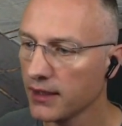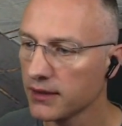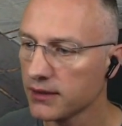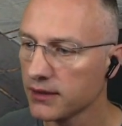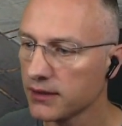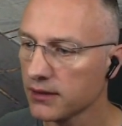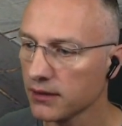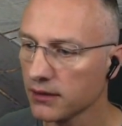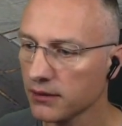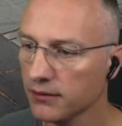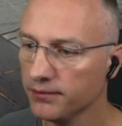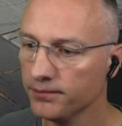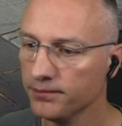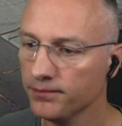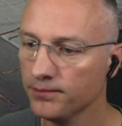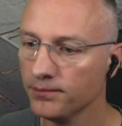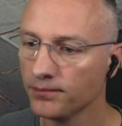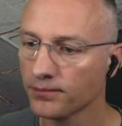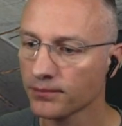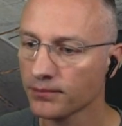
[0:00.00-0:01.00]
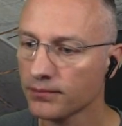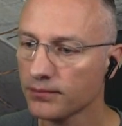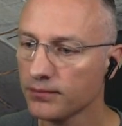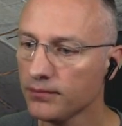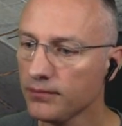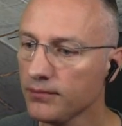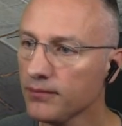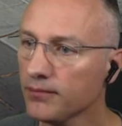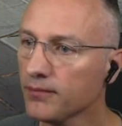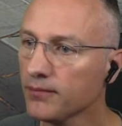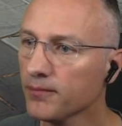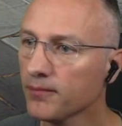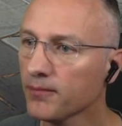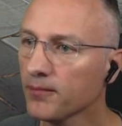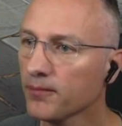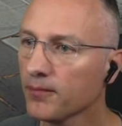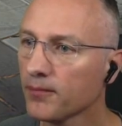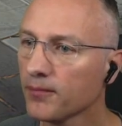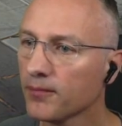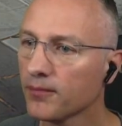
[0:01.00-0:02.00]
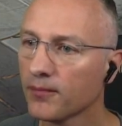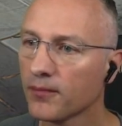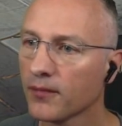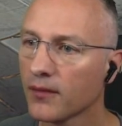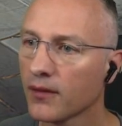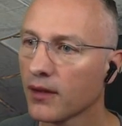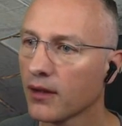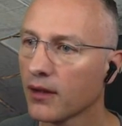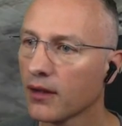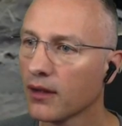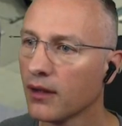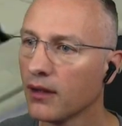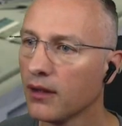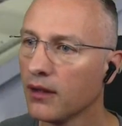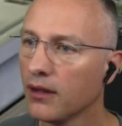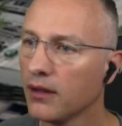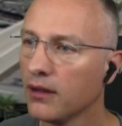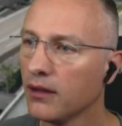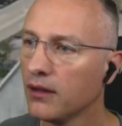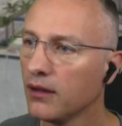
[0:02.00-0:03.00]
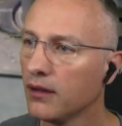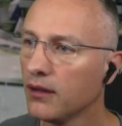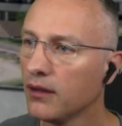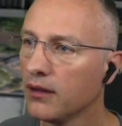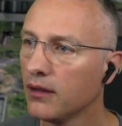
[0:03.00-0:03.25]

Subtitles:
pushback approved. Value 808.